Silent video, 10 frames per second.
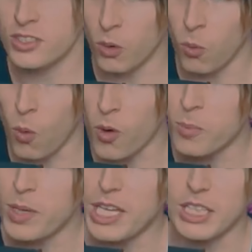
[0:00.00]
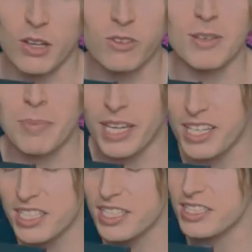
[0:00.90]
is a wannabe Lovely
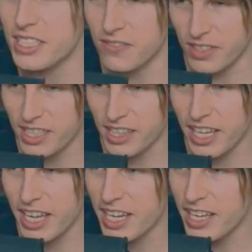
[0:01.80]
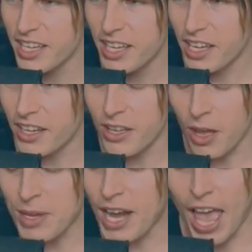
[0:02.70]
Peaches, if anything.
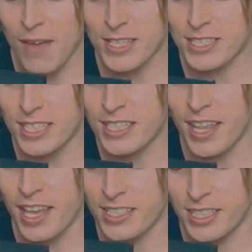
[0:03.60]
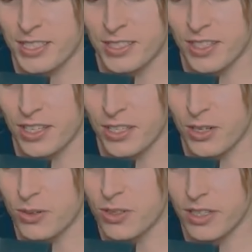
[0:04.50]
I mean, I haven't seen that she's, you
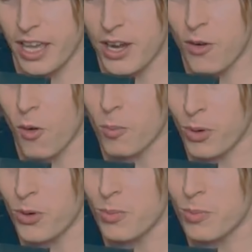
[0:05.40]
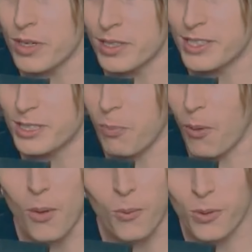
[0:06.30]
know, ate her own poop, but at this point, I